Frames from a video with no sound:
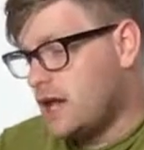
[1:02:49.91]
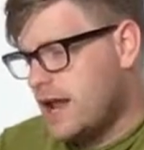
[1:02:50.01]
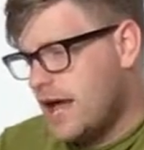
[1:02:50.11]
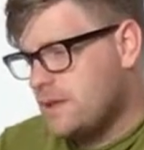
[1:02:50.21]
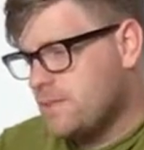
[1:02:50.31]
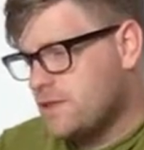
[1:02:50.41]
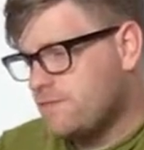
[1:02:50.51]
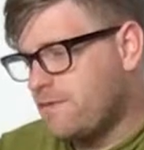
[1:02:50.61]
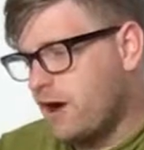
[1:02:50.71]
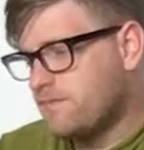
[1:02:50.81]
Name the
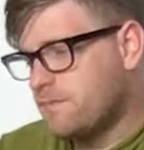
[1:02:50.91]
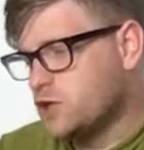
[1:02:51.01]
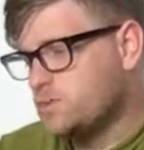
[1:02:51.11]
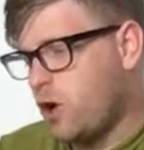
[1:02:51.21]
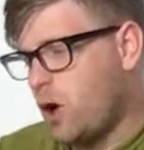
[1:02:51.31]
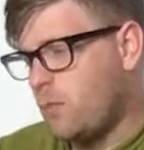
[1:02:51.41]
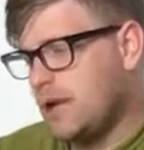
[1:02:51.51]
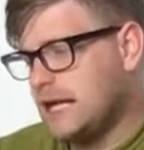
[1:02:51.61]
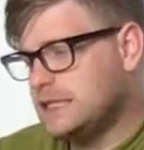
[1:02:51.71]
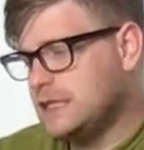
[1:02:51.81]
5 most
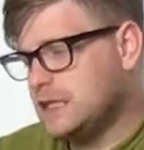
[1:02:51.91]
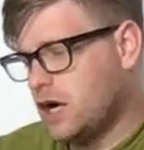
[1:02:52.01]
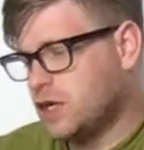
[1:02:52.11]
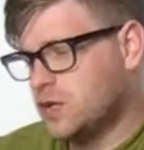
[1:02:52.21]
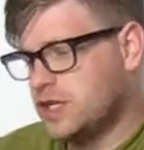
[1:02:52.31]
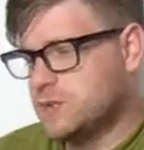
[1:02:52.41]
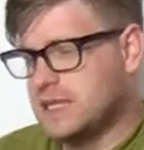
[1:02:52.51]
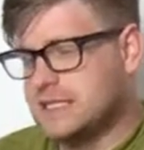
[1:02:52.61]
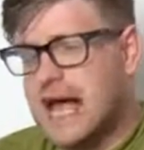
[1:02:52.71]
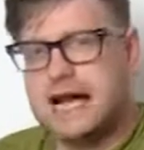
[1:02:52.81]
populated countries with
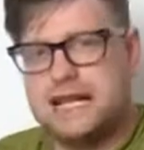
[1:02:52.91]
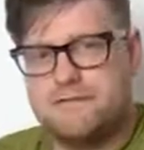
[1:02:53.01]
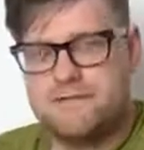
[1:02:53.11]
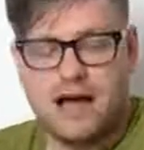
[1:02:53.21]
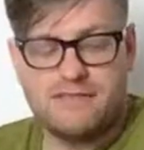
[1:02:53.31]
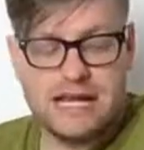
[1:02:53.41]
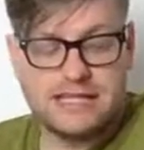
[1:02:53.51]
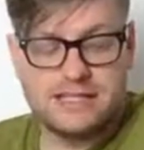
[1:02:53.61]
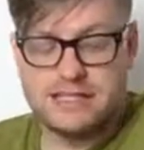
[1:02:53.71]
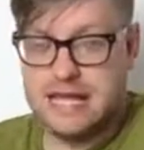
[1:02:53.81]
exactly 5
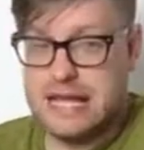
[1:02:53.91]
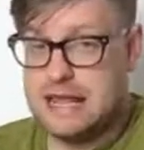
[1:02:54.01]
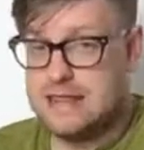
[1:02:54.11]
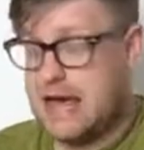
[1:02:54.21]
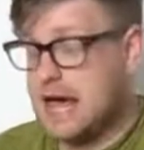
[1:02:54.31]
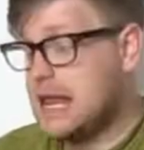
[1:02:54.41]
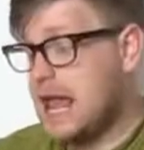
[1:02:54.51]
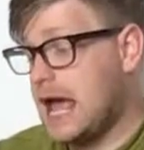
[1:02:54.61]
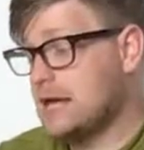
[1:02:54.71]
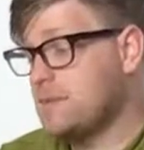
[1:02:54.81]
letters in their
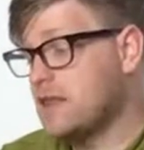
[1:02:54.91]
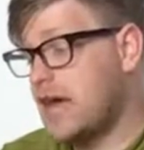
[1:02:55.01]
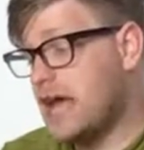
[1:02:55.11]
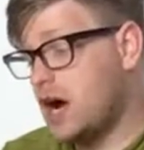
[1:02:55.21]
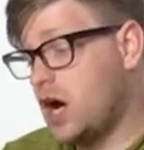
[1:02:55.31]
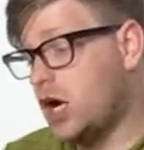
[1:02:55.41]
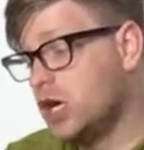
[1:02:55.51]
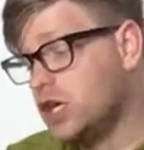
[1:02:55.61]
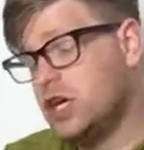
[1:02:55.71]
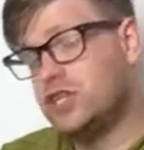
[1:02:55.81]
name. They are
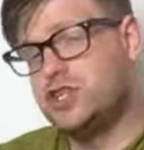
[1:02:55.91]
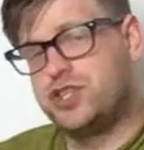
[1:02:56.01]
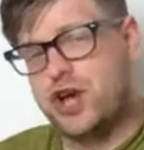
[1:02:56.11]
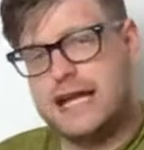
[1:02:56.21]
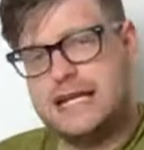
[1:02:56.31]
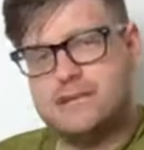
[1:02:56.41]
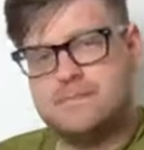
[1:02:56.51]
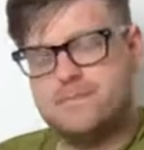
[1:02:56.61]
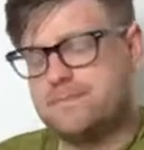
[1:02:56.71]
China,